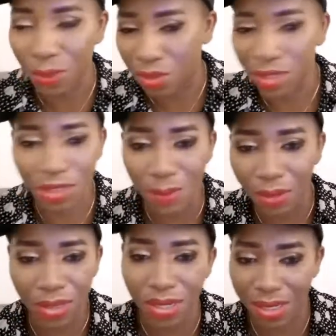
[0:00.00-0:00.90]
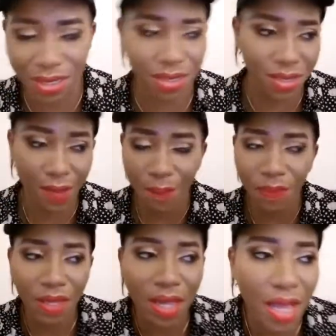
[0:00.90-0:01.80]
was just melting as
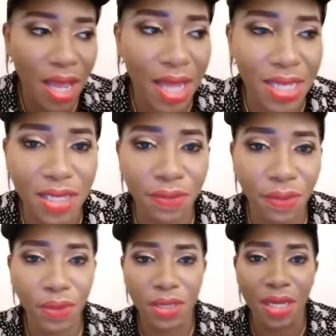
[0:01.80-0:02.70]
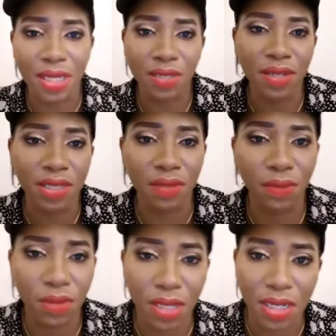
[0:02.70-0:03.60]
it falls down. As soon as it
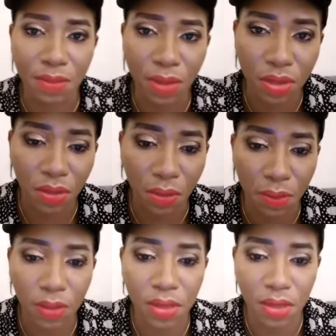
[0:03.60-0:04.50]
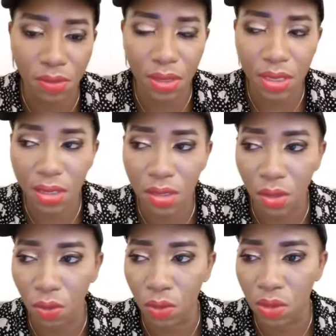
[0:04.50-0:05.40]
falls and it melts away, but it's really
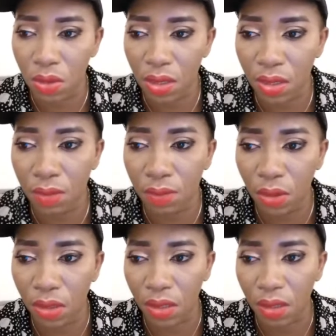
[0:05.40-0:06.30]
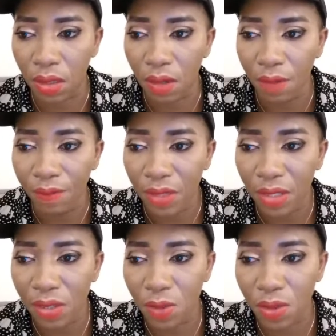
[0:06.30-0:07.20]
snowed in the morning.
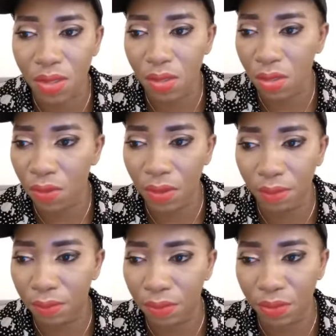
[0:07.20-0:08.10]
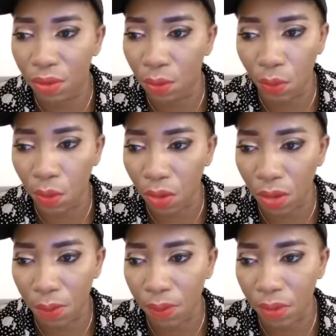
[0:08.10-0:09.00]
It was snowing before we woke
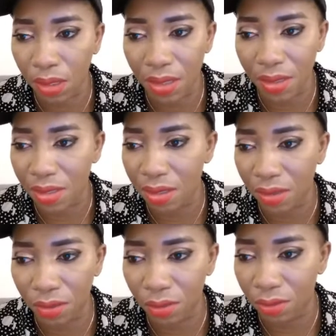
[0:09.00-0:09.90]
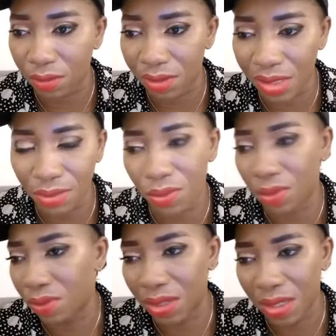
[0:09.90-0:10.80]
up. Then till when
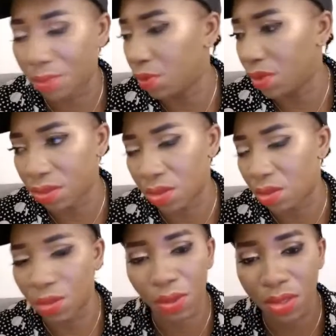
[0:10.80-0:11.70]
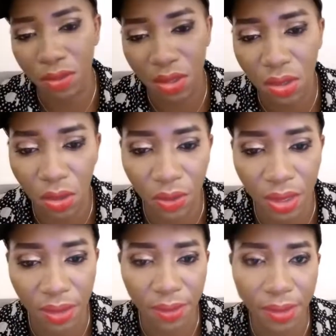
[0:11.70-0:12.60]
Namdi went to school, it was still snowing,
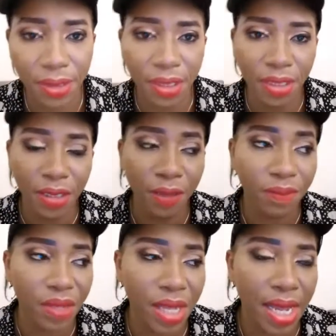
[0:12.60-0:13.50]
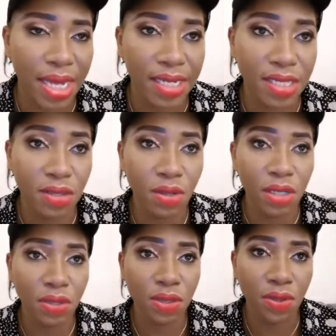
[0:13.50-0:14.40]
and it's still
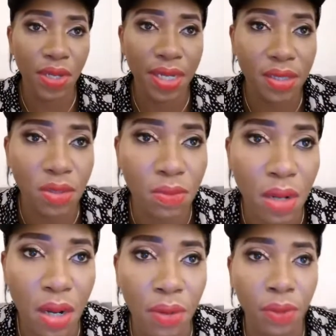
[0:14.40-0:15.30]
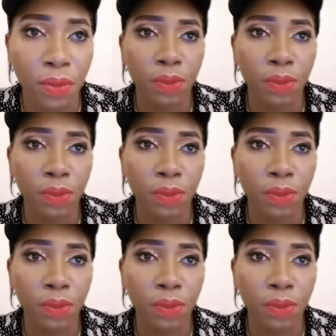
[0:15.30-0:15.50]
going to snow again tomorrow.